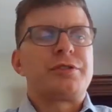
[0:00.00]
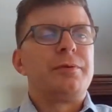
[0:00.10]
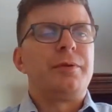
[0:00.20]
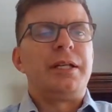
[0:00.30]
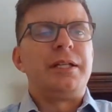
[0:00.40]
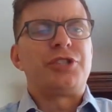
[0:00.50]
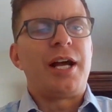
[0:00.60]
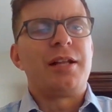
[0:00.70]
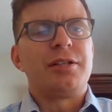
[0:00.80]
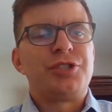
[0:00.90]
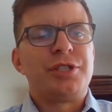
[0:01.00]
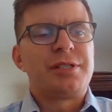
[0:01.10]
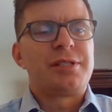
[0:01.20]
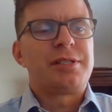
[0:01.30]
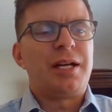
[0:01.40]
any
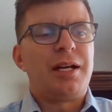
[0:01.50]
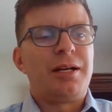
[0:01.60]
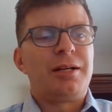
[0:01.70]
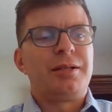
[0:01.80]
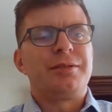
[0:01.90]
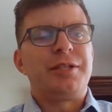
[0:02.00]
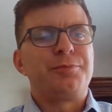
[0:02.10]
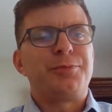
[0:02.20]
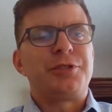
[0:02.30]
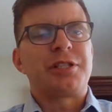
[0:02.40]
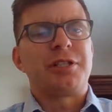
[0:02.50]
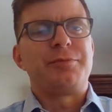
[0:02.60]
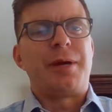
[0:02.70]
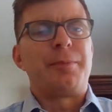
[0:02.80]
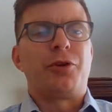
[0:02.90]
challenges that you particularly
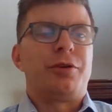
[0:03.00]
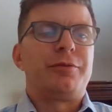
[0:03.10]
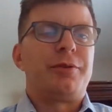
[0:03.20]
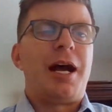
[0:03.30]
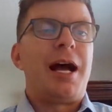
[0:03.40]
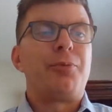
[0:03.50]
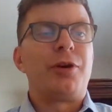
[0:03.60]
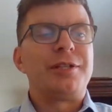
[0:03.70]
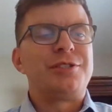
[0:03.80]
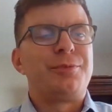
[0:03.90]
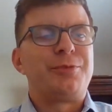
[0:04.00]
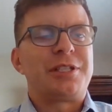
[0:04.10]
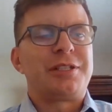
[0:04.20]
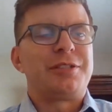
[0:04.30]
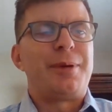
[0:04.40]
remember, or high points you
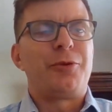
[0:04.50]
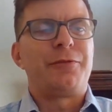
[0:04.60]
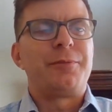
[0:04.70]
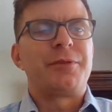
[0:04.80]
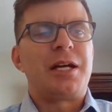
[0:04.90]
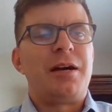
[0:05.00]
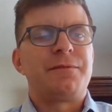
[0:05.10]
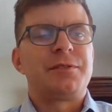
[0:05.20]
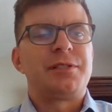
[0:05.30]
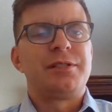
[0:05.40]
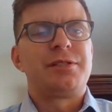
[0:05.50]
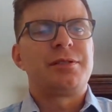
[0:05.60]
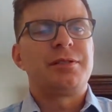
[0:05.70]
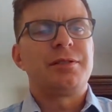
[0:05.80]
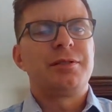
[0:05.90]
particularly remember from the
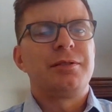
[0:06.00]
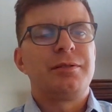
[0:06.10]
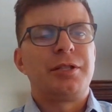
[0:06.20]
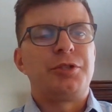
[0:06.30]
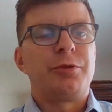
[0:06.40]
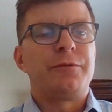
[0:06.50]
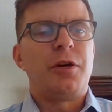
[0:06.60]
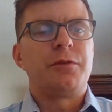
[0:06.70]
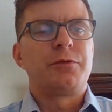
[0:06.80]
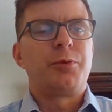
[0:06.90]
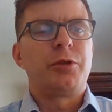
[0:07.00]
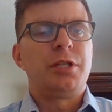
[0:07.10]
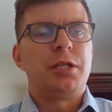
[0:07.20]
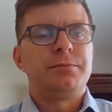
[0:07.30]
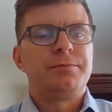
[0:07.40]
conferences that you were involved with putting on?